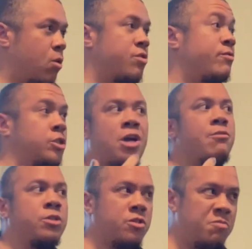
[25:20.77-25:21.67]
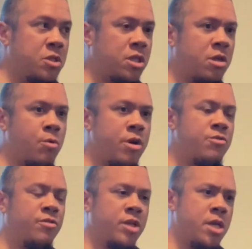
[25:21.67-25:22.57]
or different genres of music that we're
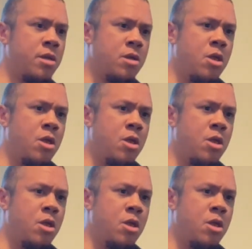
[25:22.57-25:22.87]
interested in,